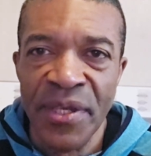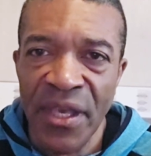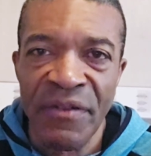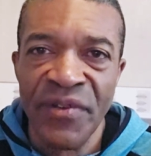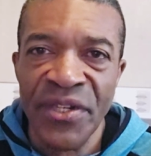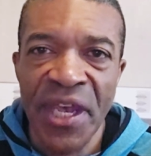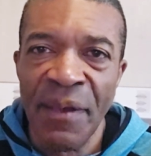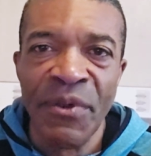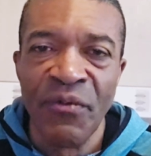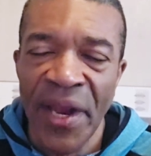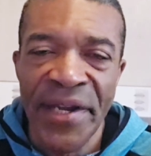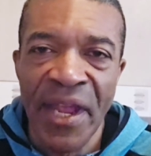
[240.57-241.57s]
Even Jamie
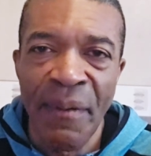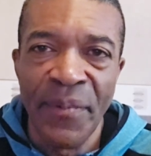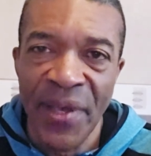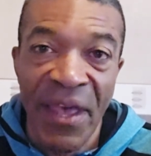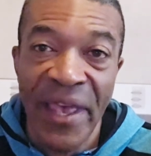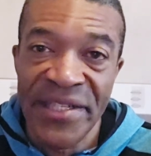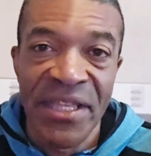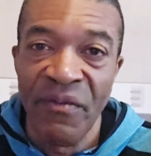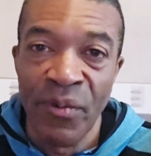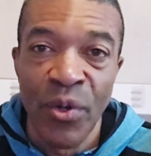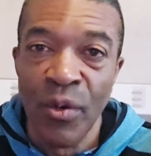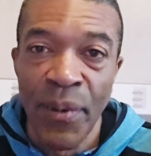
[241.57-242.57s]
Redknapp,
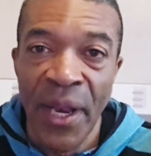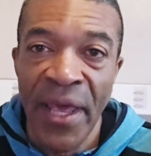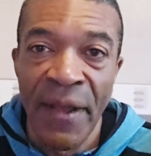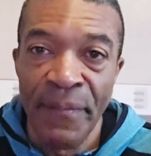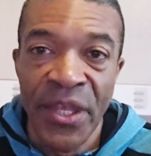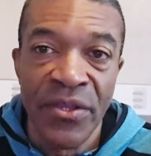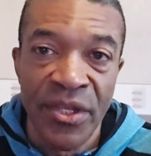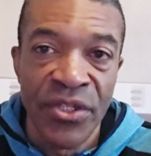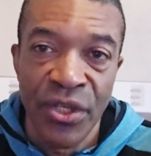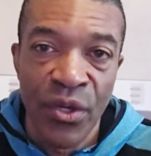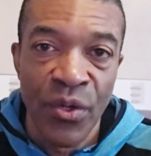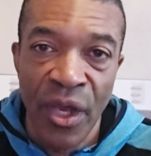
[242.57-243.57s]
ex-Liverpool player, in the
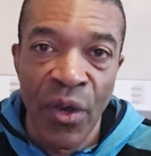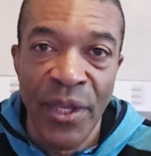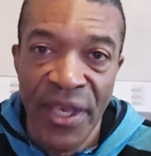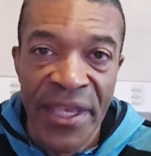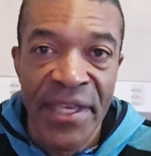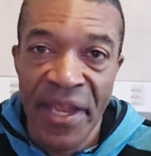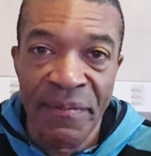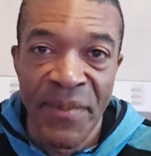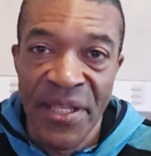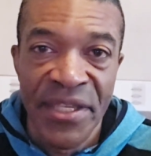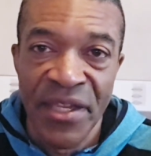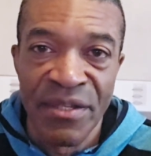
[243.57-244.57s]
studio, he'd
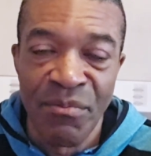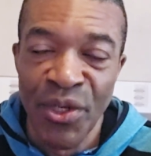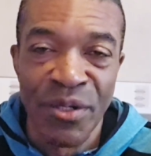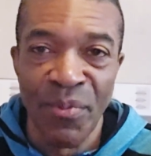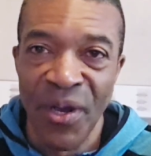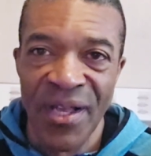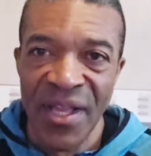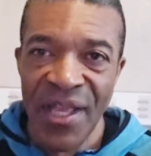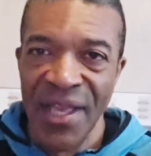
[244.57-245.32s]
admitted as much, but